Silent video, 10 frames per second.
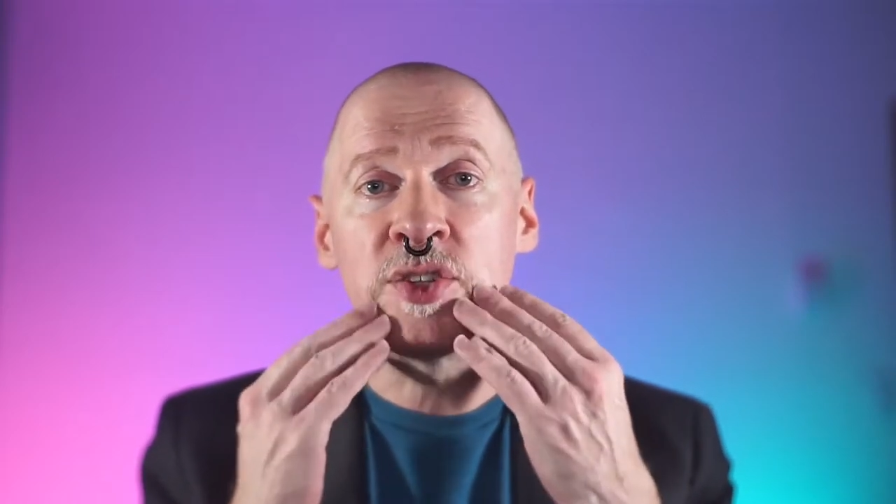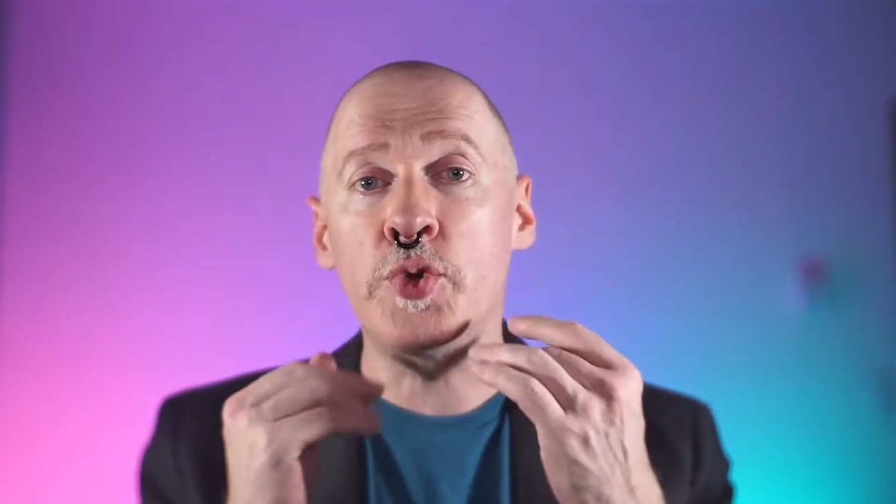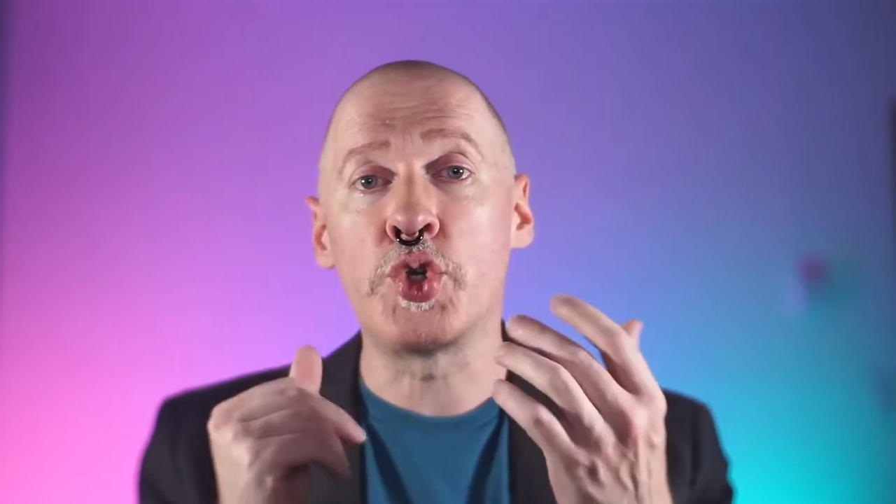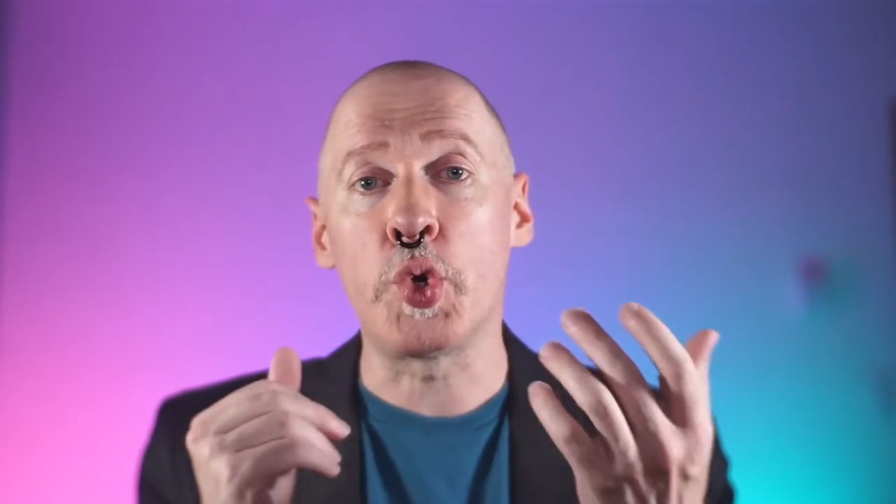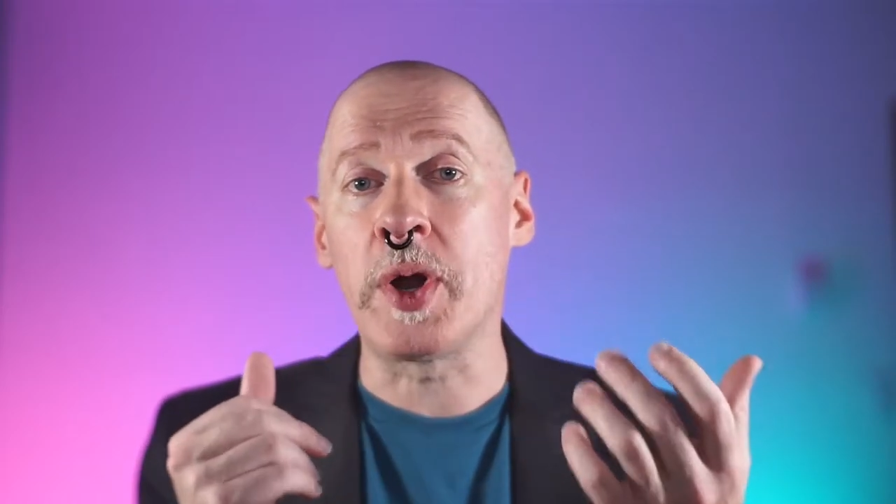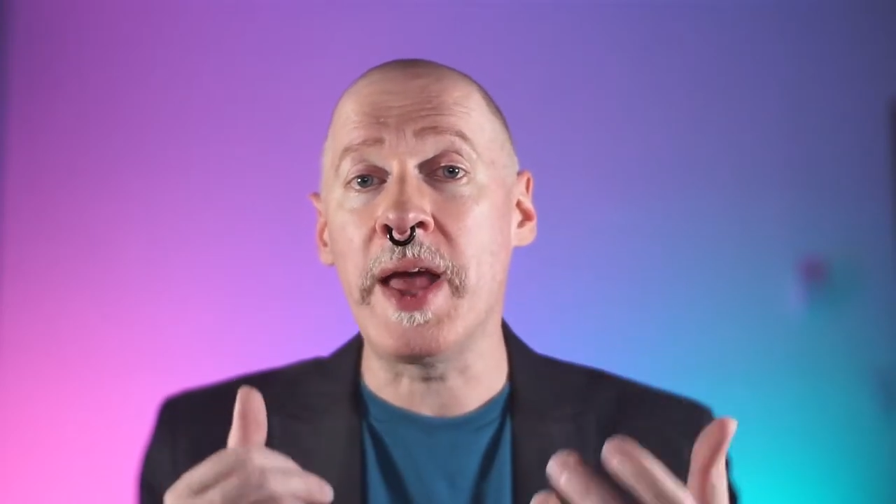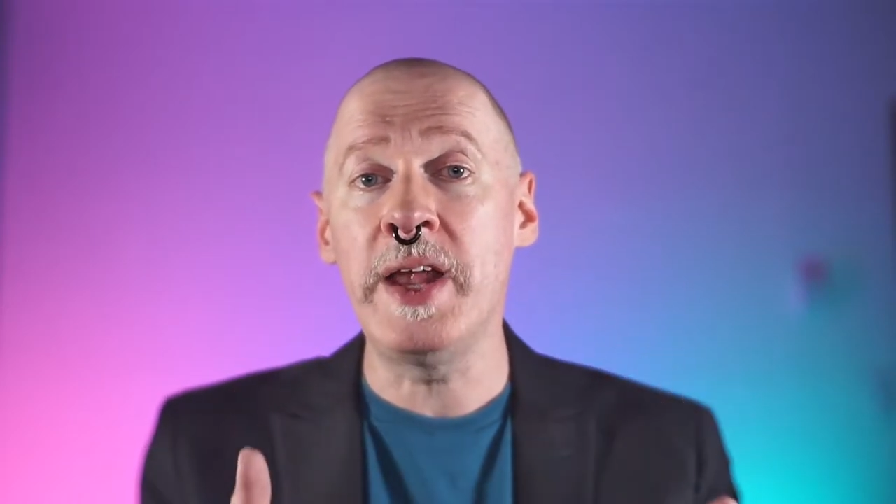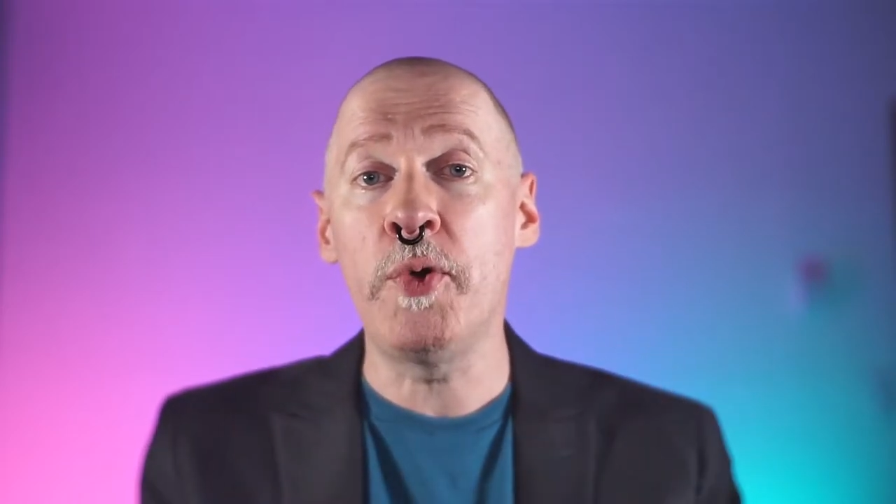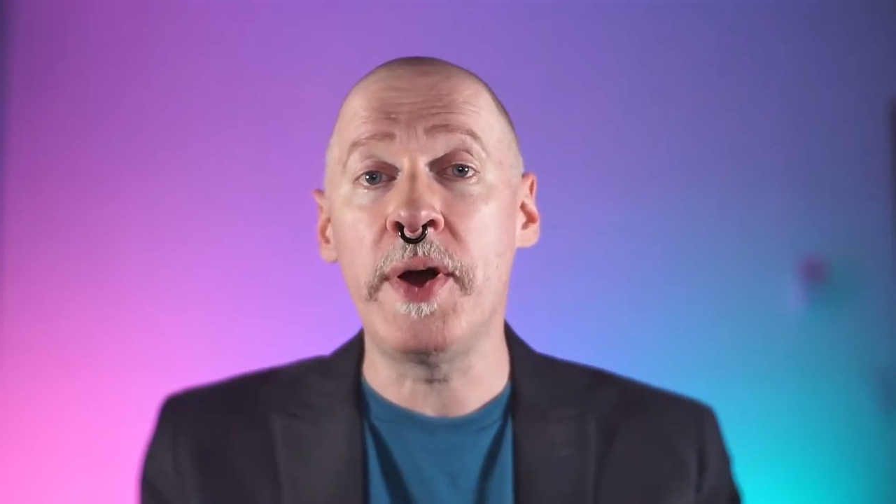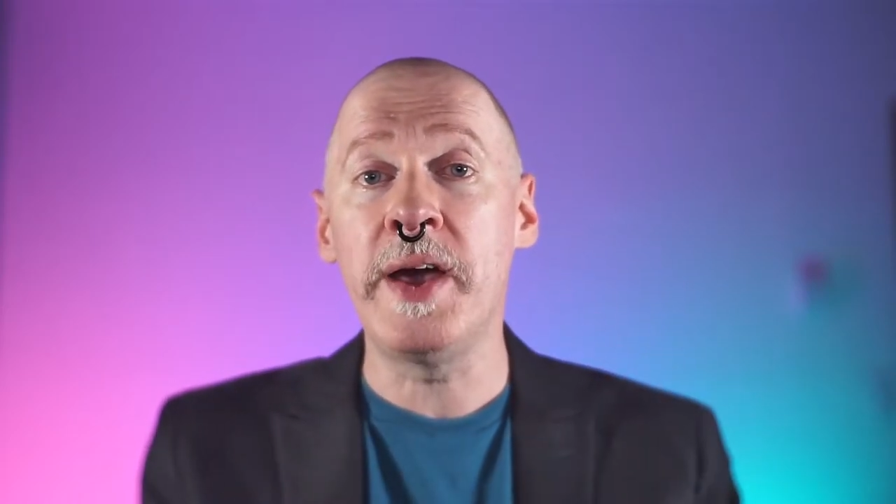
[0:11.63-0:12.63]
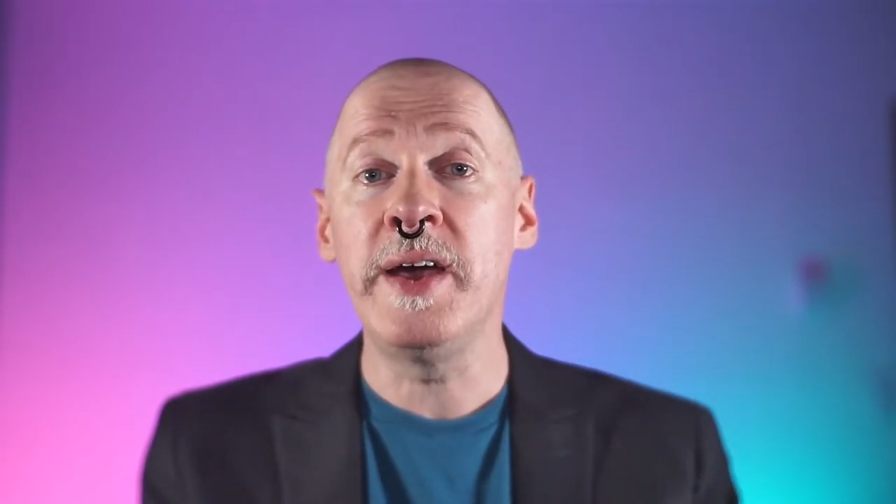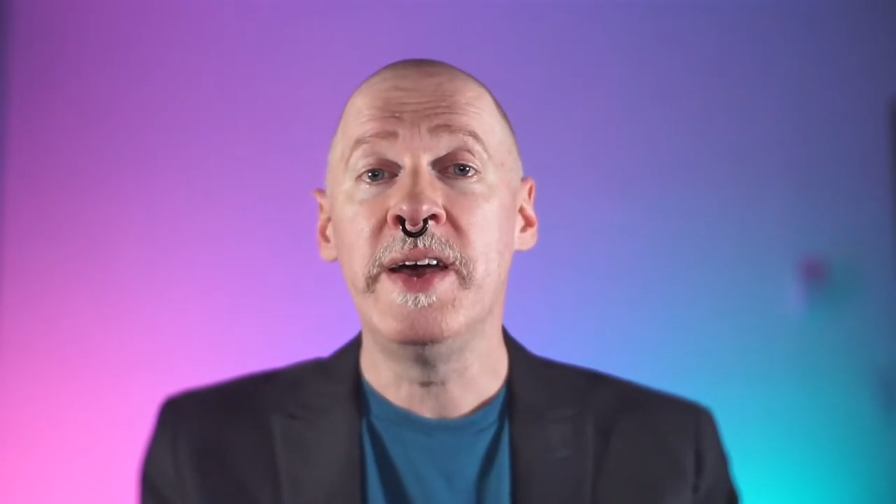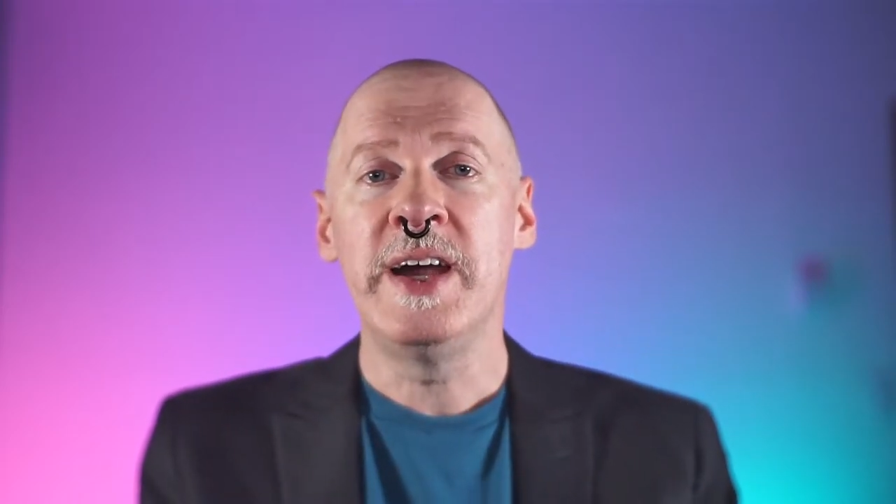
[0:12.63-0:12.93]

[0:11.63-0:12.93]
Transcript: so short anyway,